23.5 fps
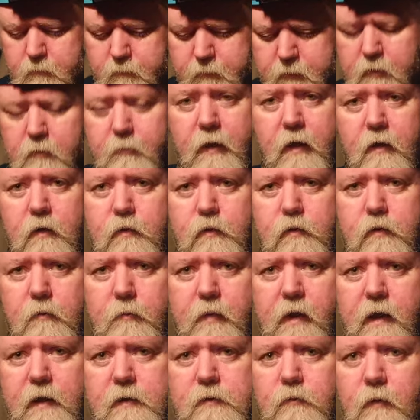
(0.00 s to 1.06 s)
think about
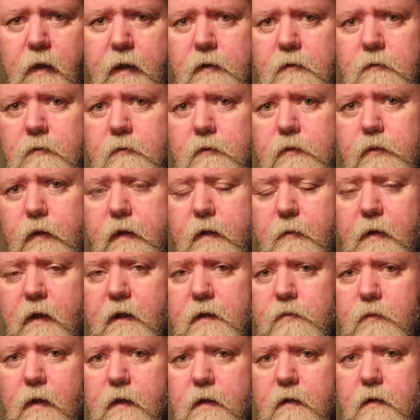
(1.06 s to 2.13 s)
1:15,
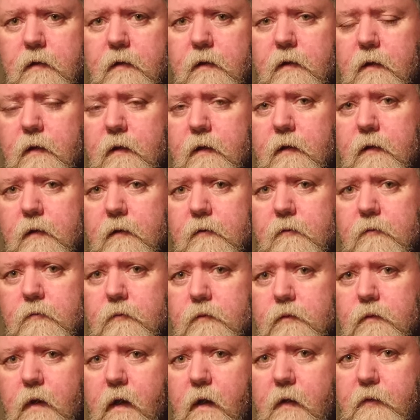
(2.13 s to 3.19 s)
1:20, and
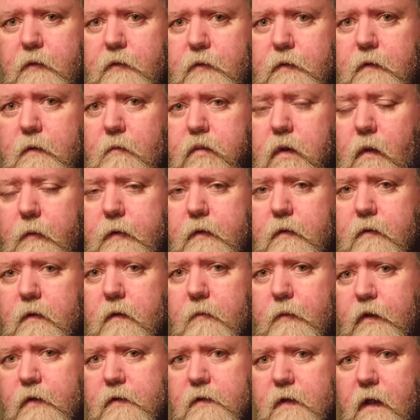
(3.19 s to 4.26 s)
we'll go through to probably the
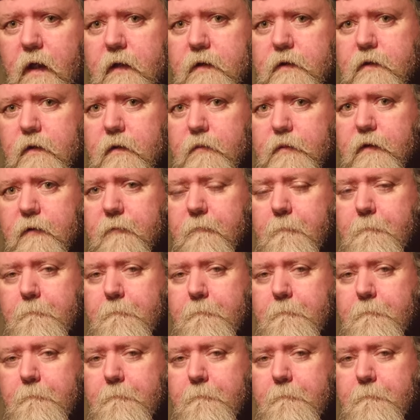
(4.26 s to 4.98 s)
birds start chirping.